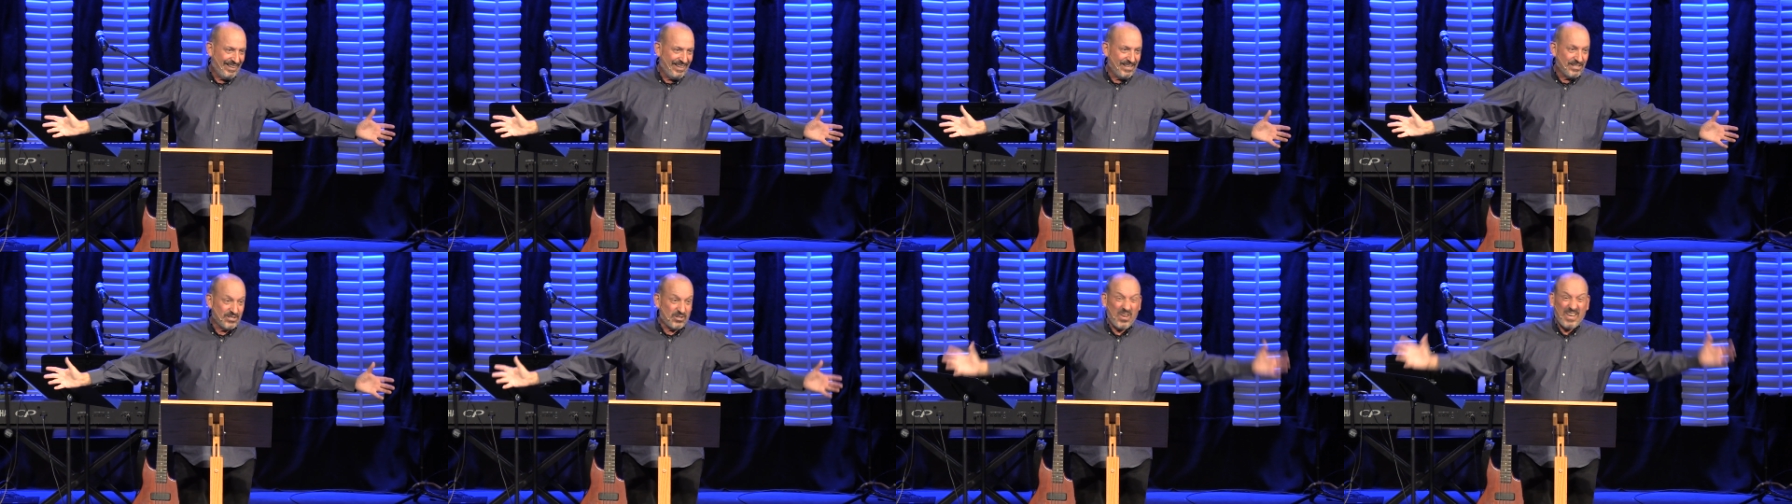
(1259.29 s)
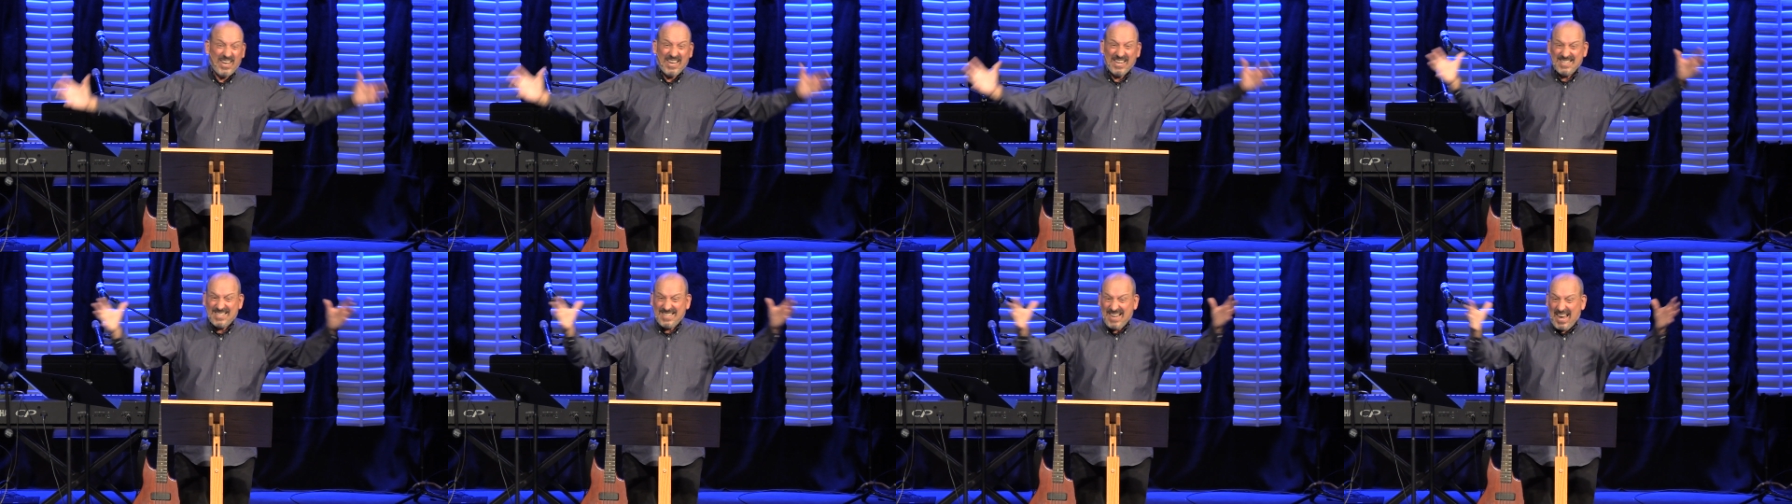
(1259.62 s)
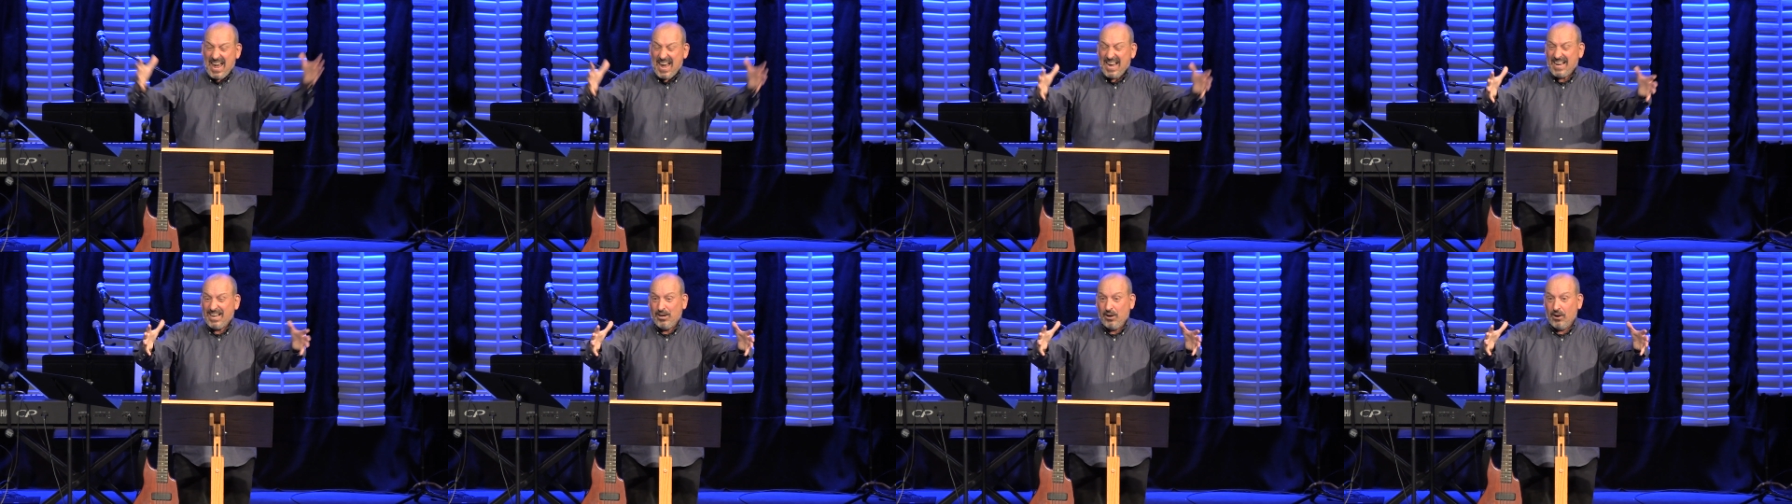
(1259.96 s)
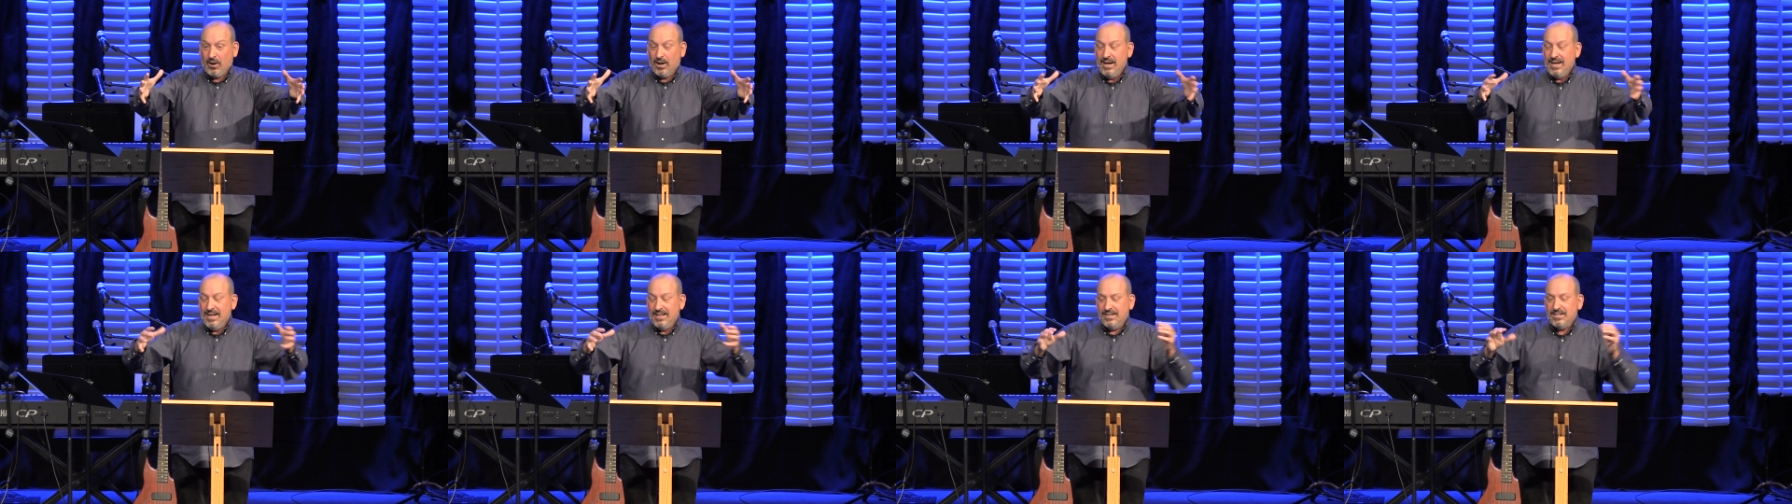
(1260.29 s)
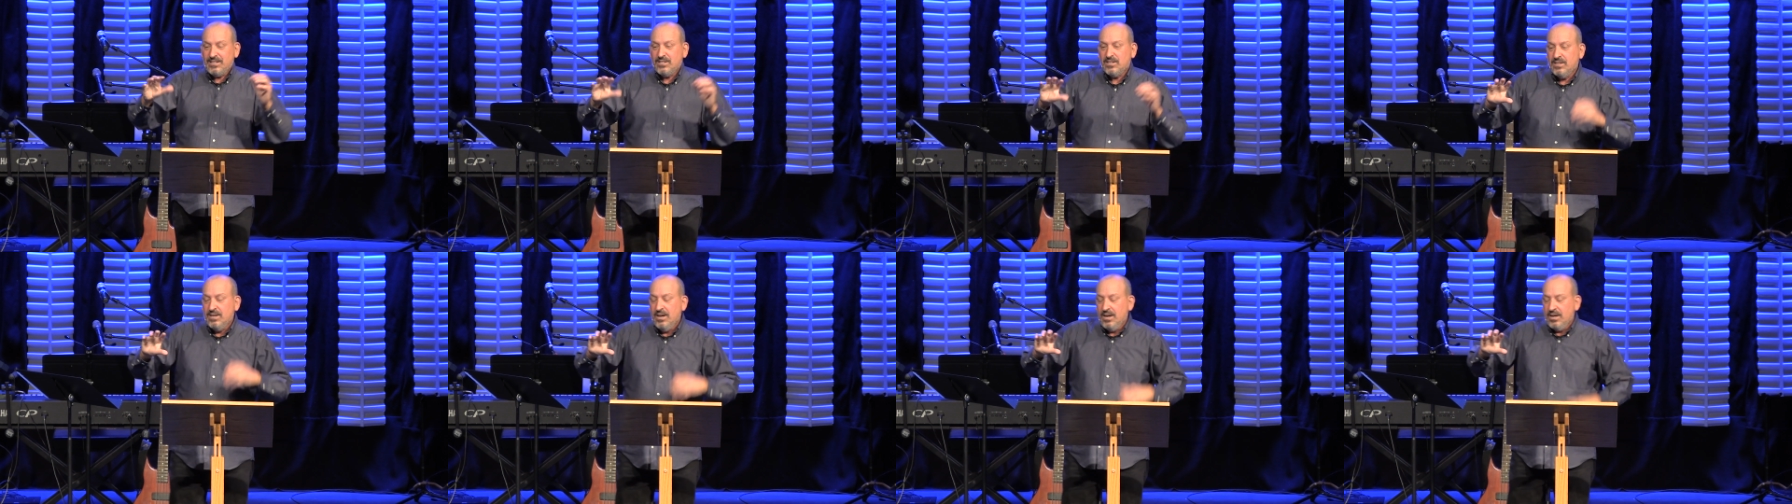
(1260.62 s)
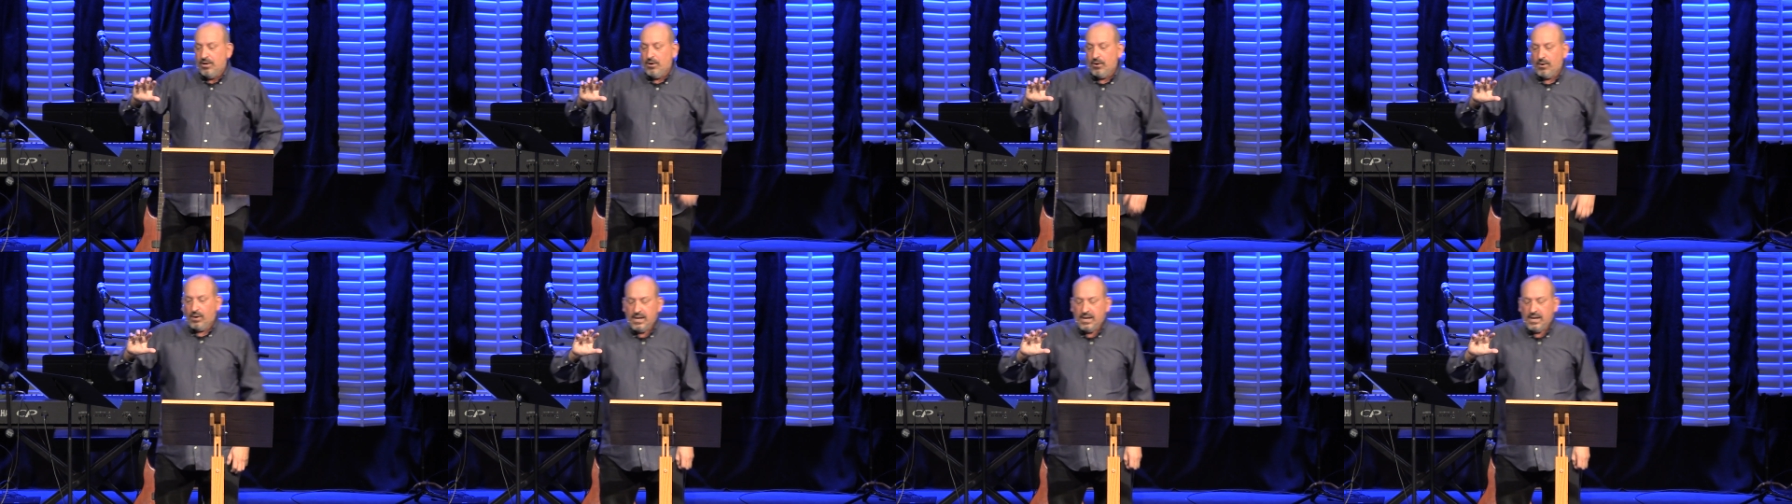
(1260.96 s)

So he can take your, this is your,